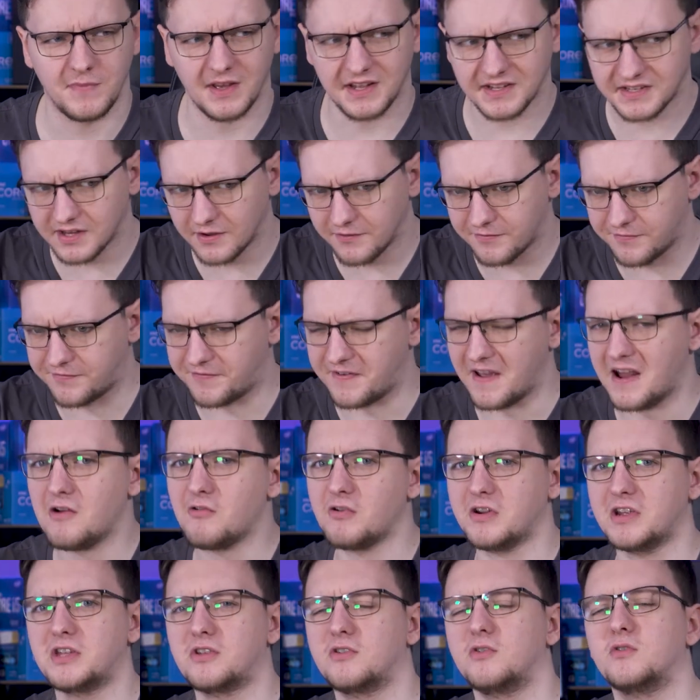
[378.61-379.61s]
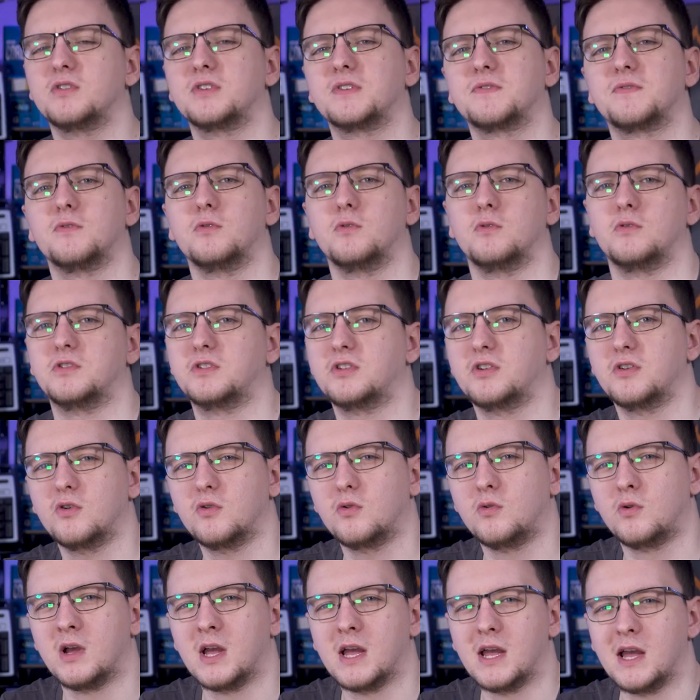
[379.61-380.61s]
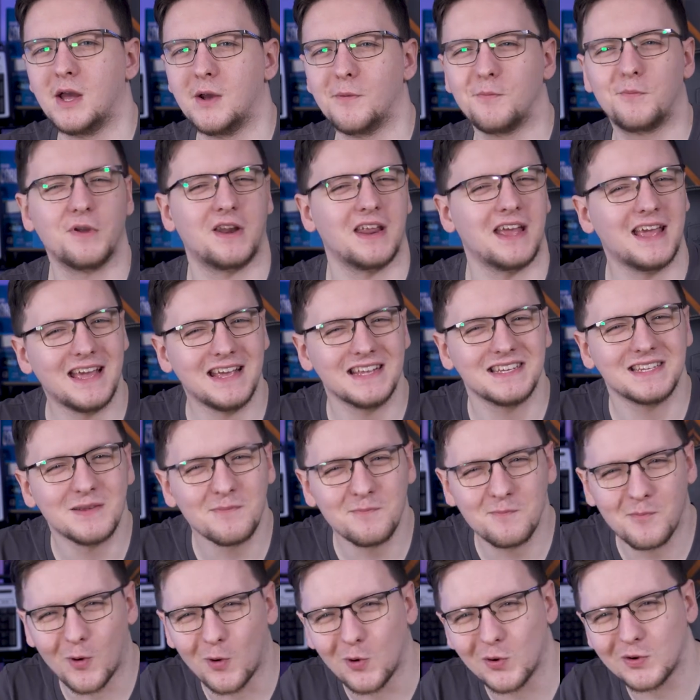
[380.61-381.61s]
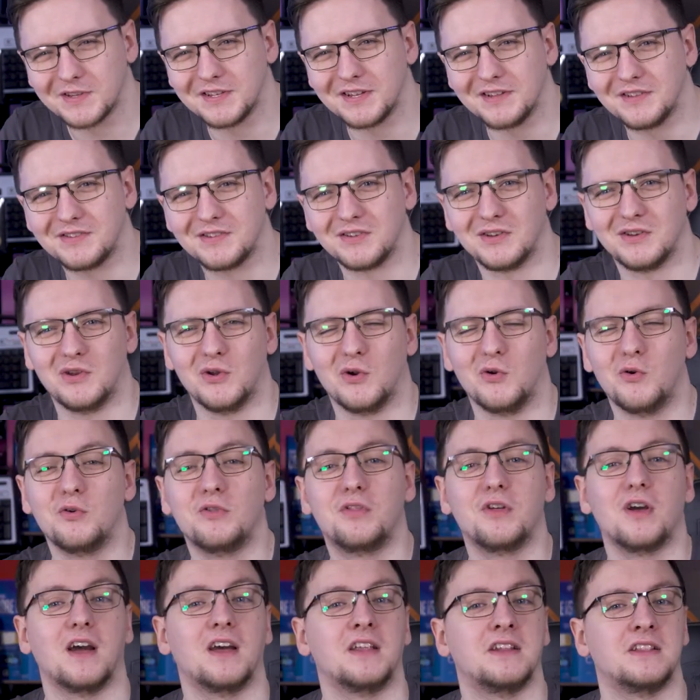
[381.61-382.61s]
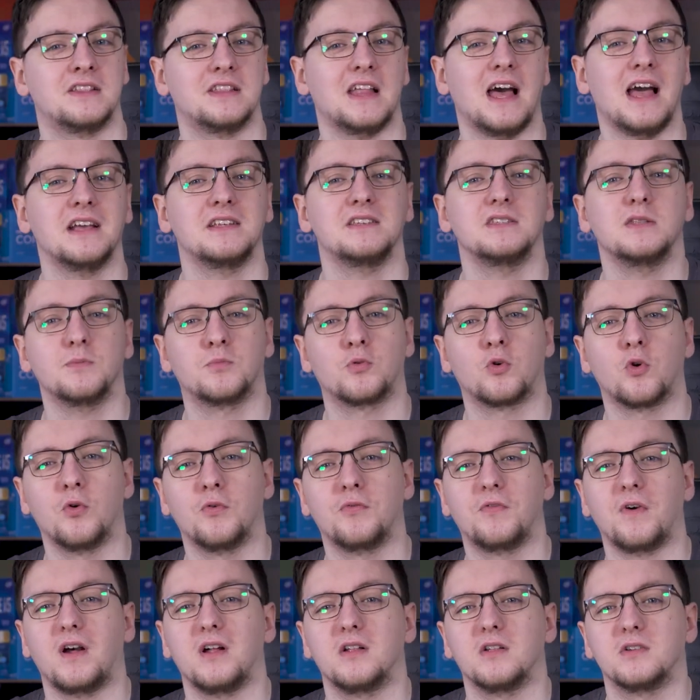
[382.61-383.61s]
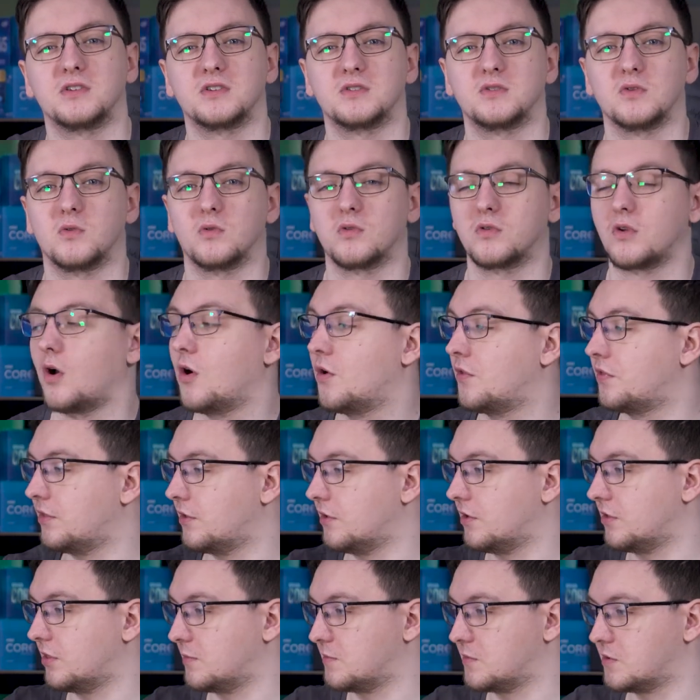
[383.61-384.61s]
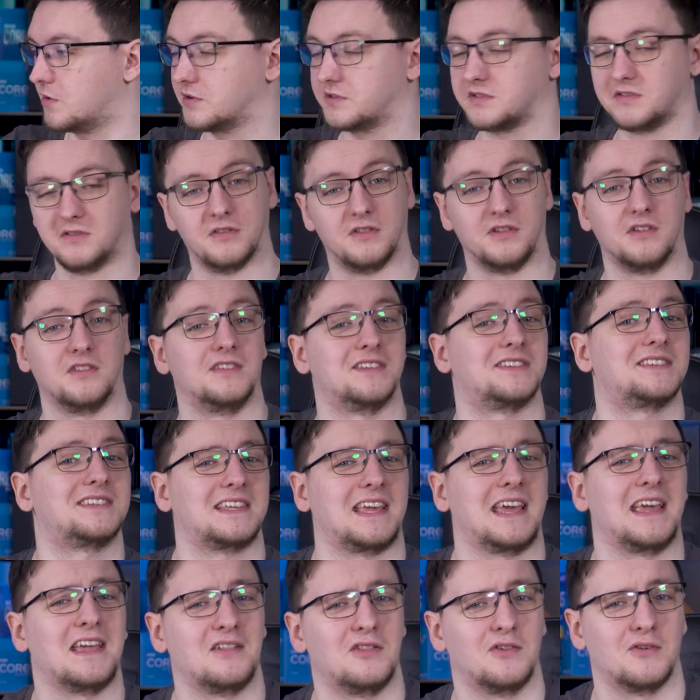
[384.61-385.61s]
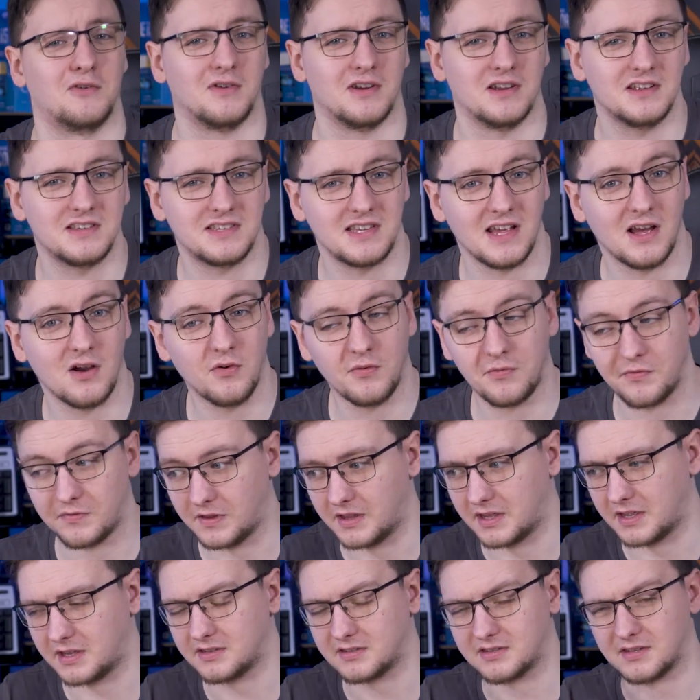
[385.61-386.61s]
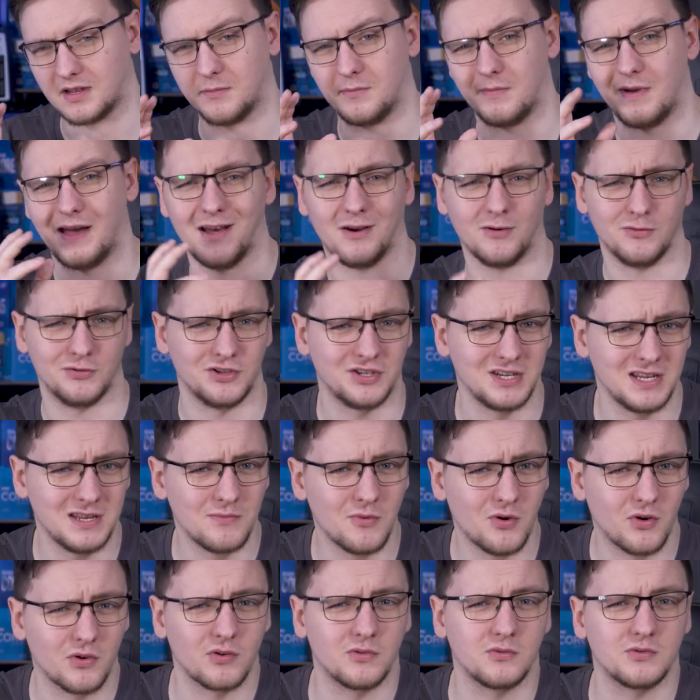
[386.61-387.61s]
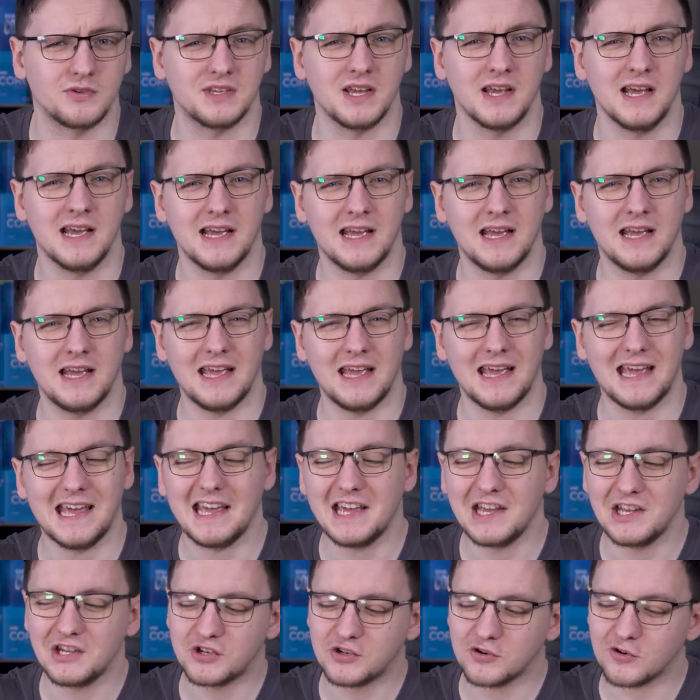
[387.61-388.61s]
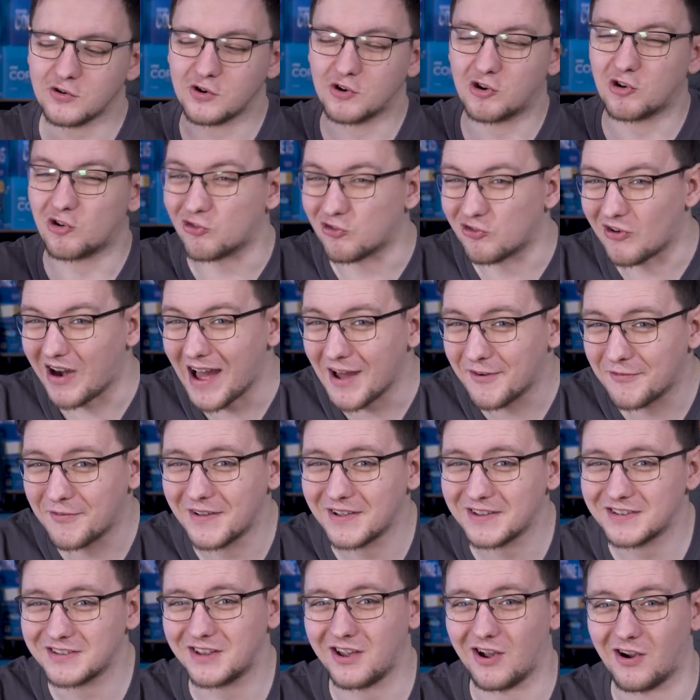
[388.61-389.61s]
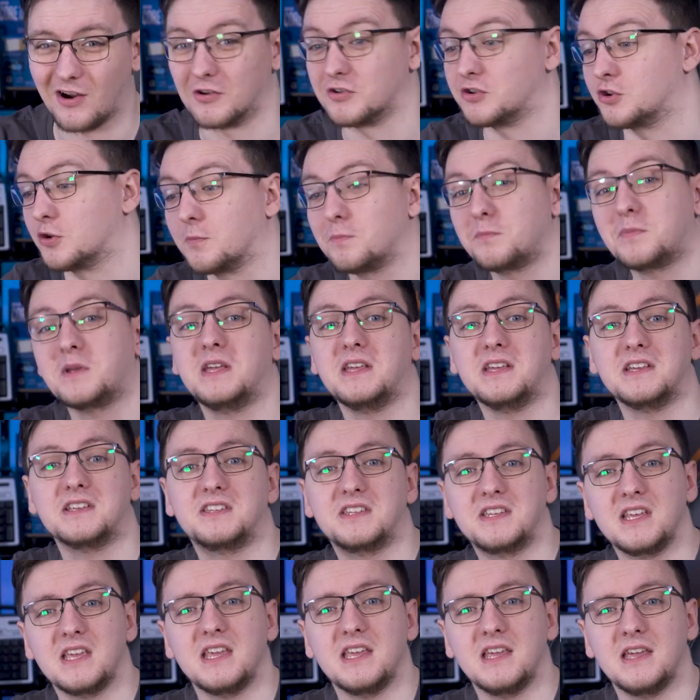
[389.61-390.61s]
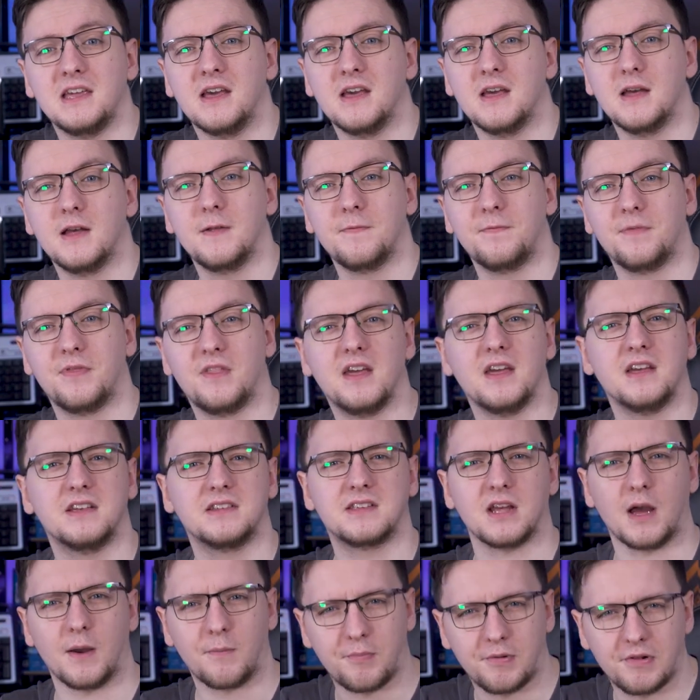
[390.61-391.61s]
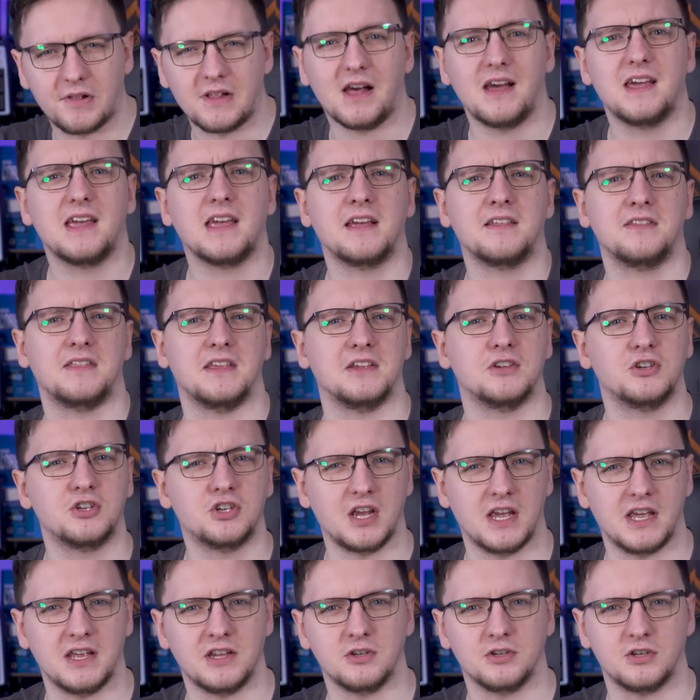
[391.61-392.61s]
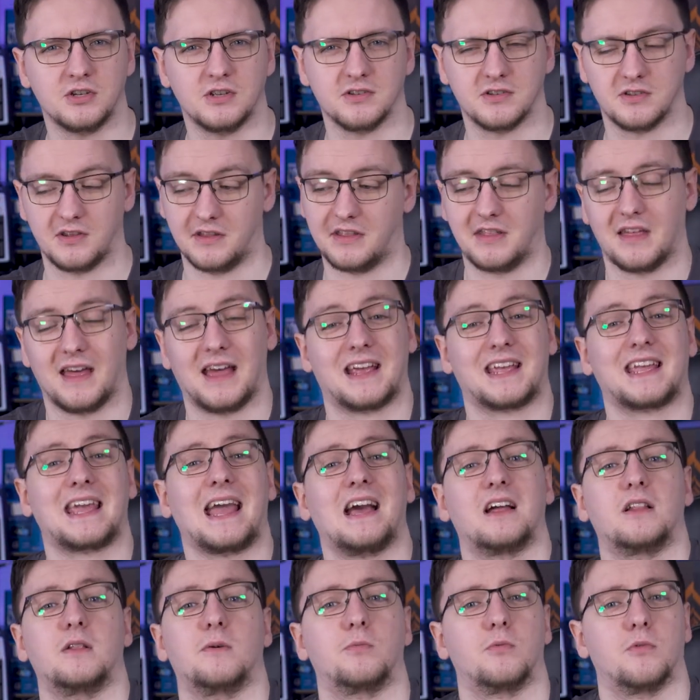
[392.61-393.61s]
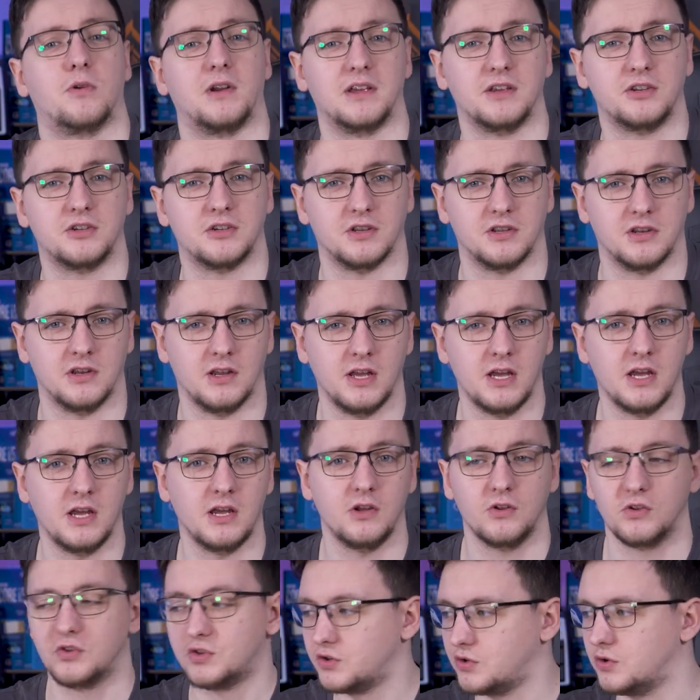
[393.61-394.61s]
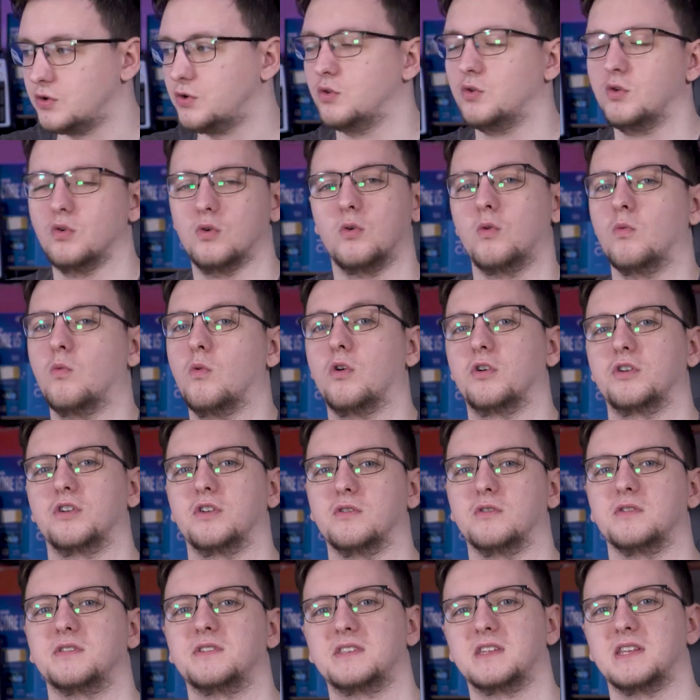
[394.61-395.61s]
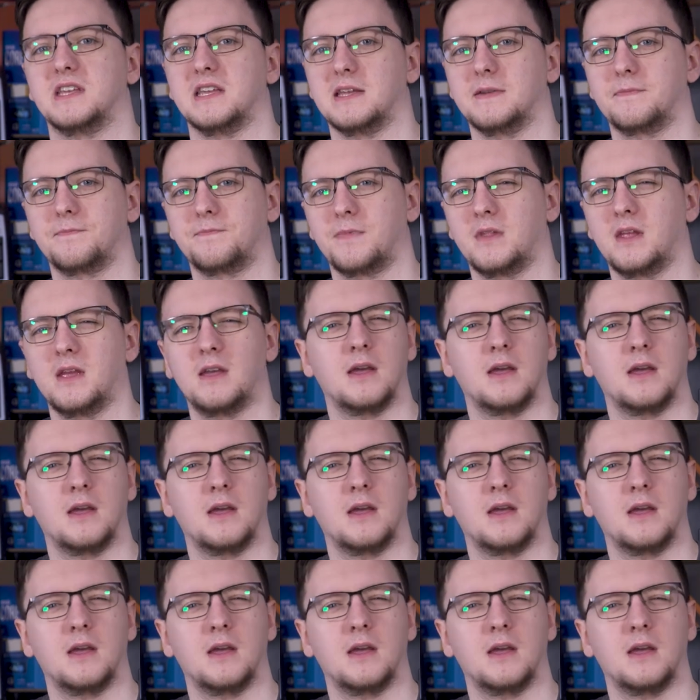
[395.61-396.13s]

It's a very useful tool, but it is important to know that unless the profile is stored on the monitor, the scaler itself, like some LG models, it is your graphics card, your PC, that is applying the changes to that calibration to what you see.